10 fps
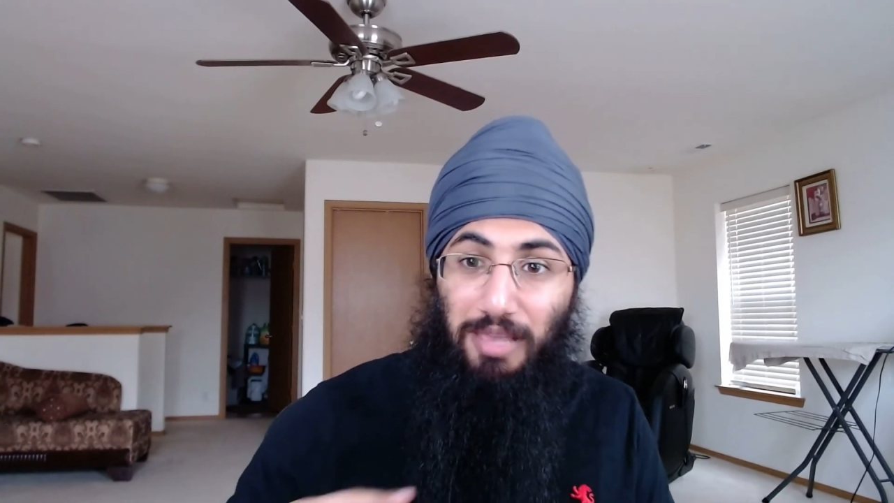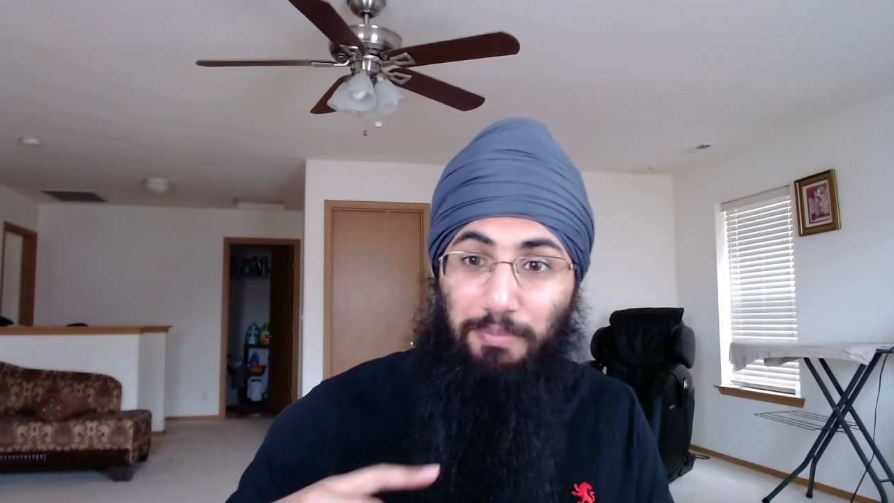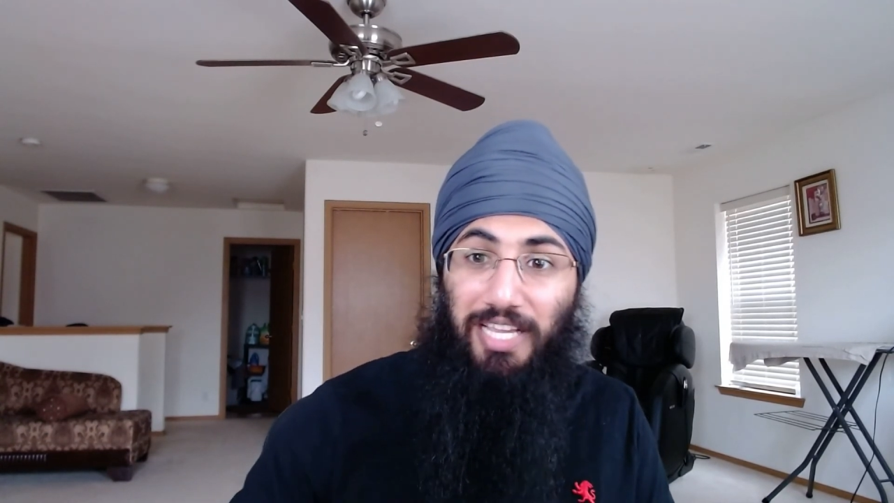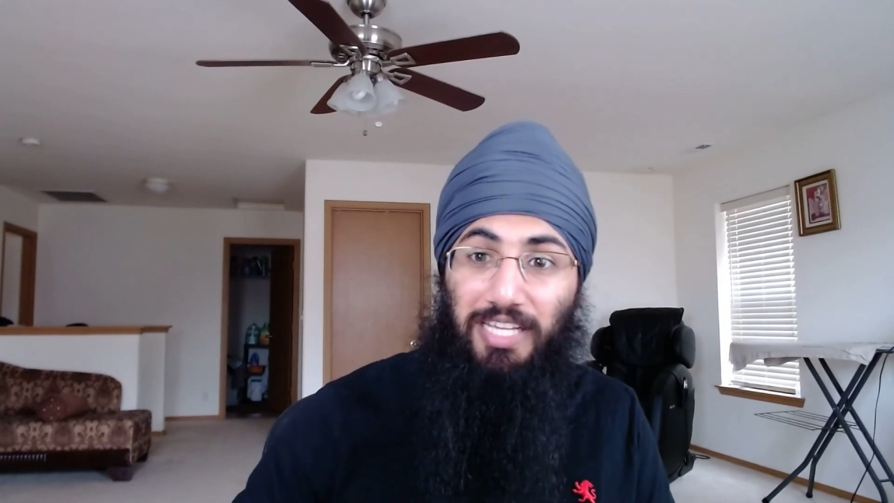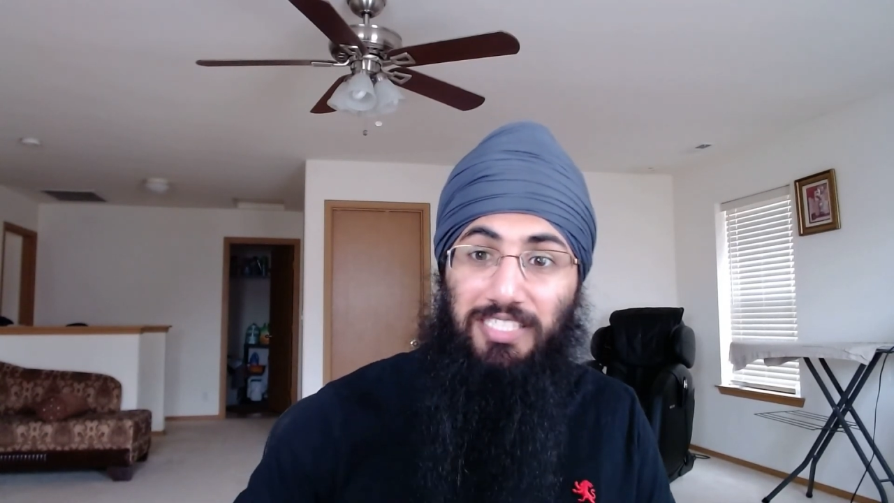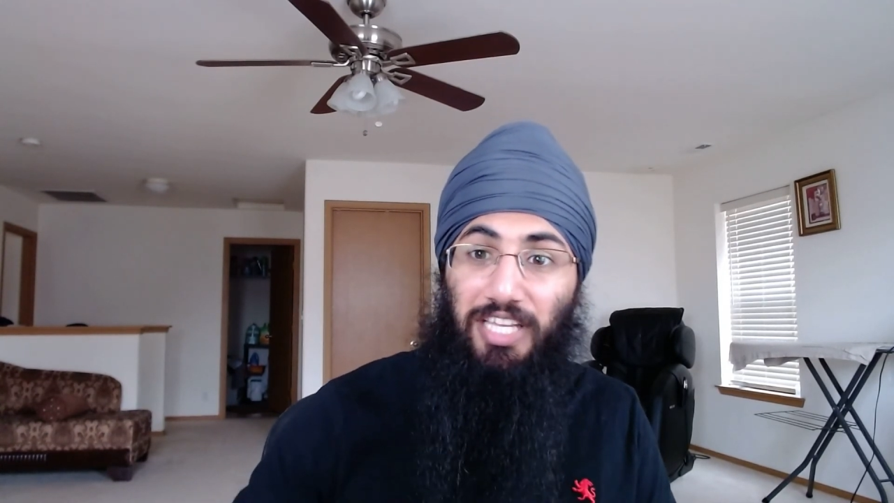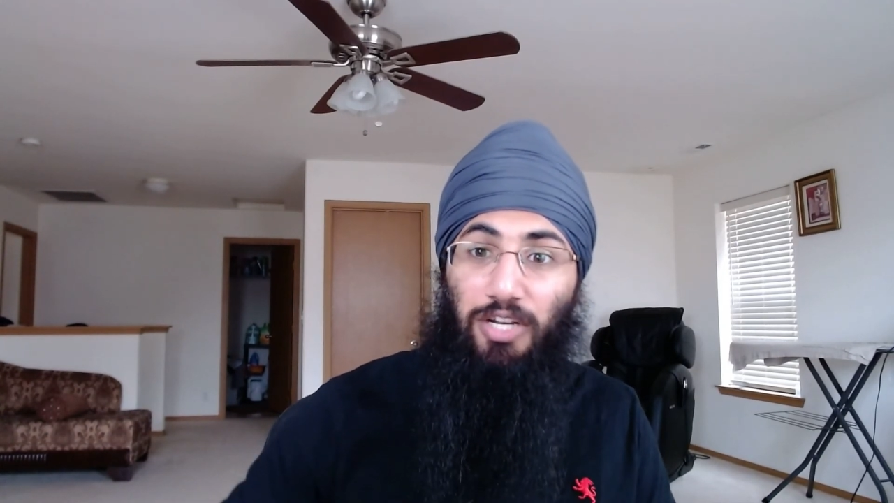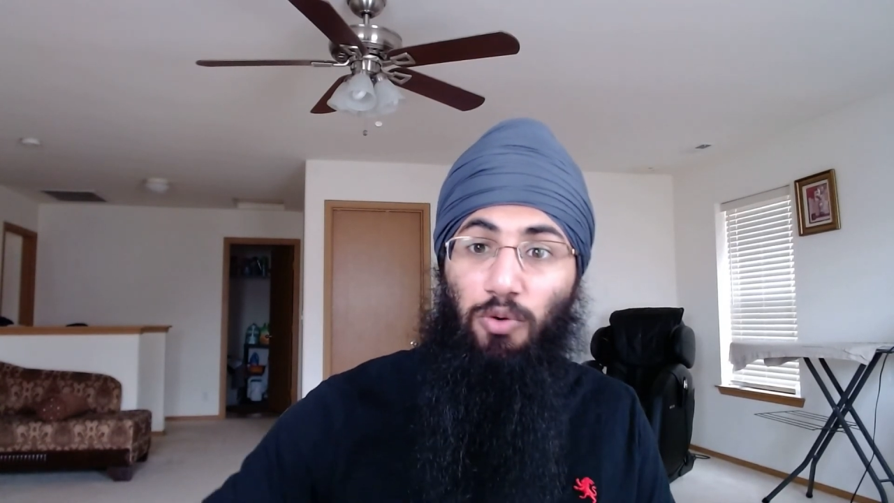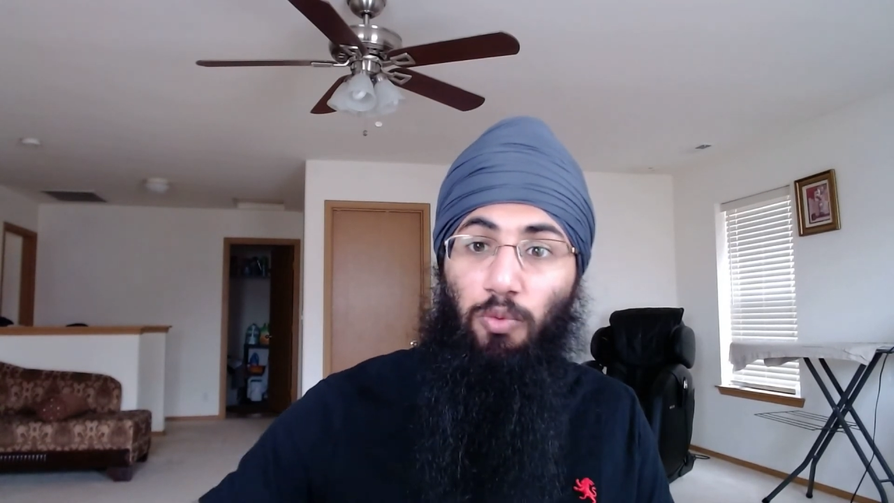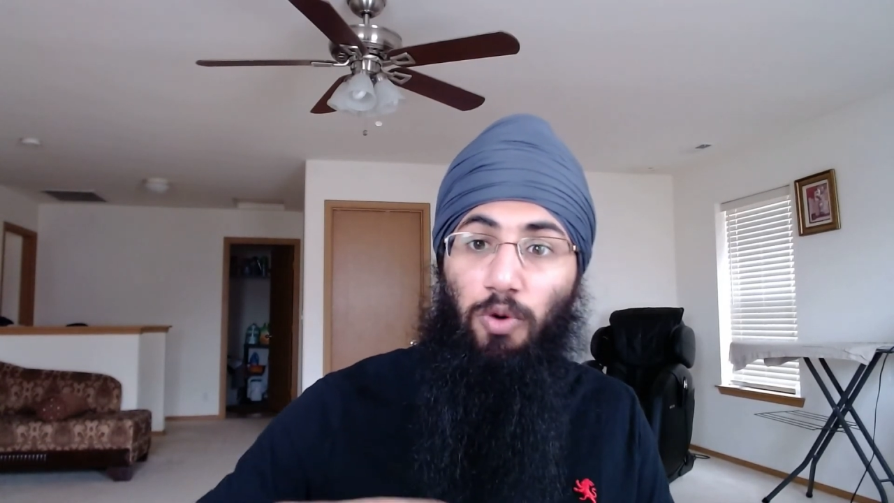Because they
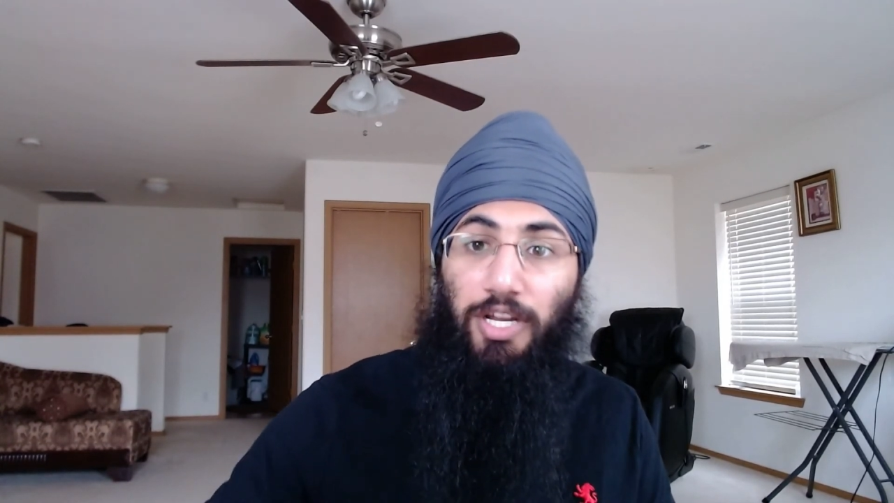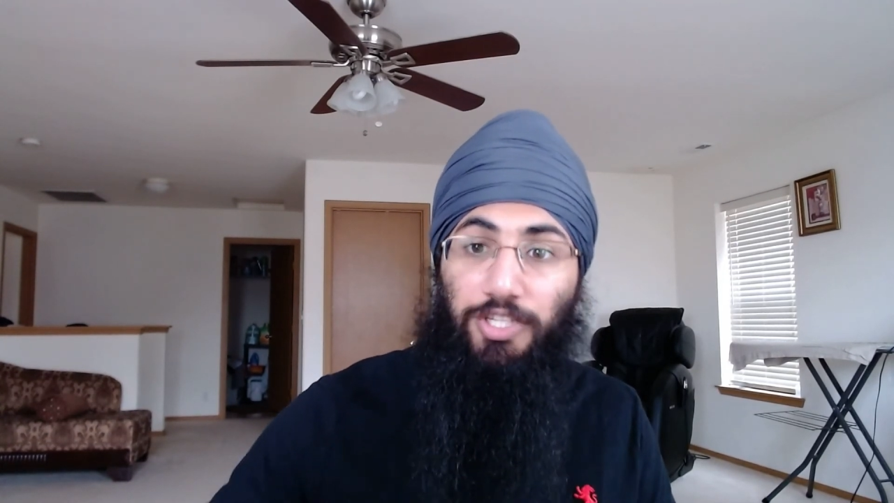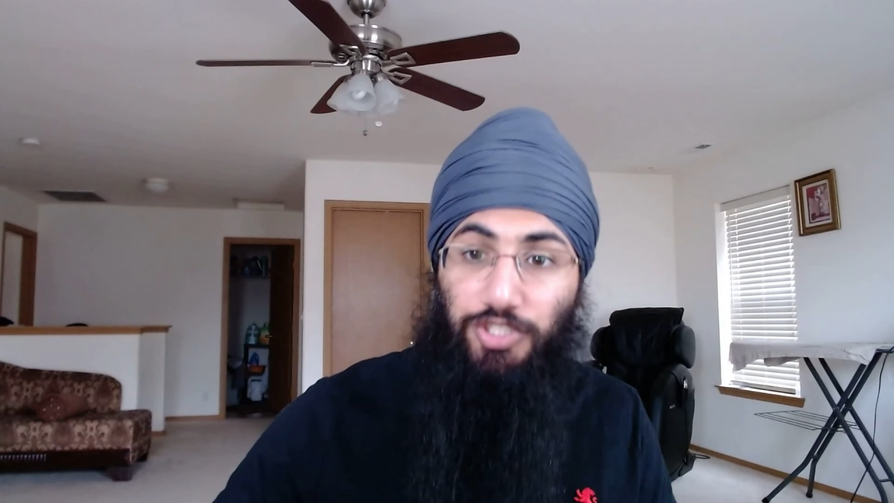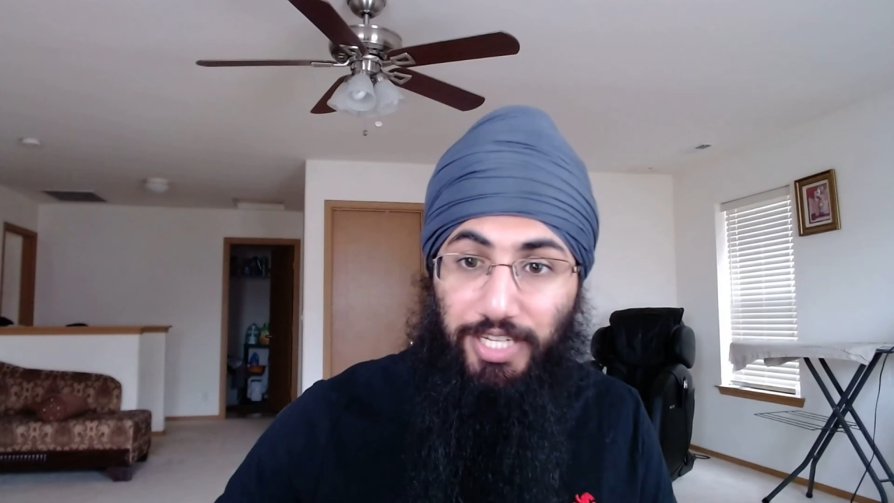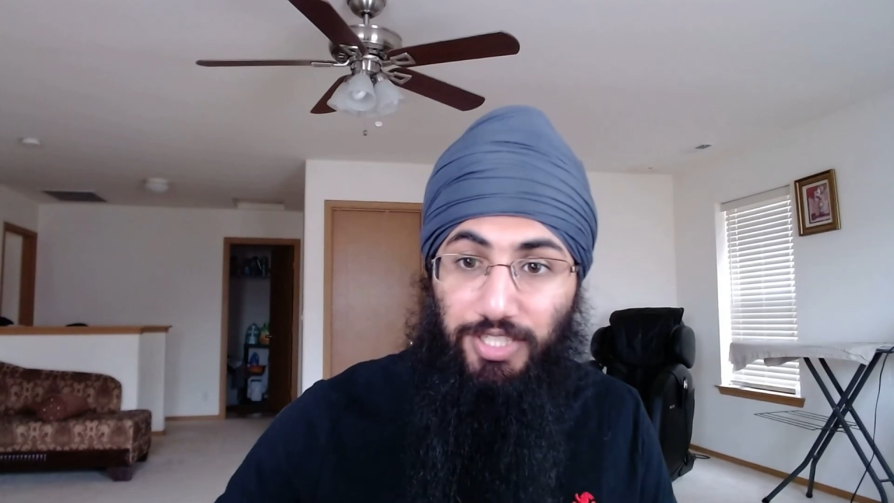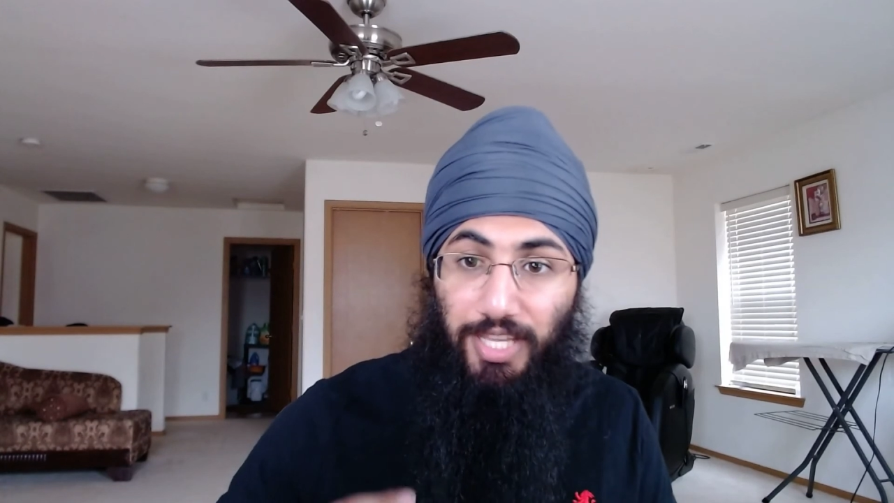don't want change,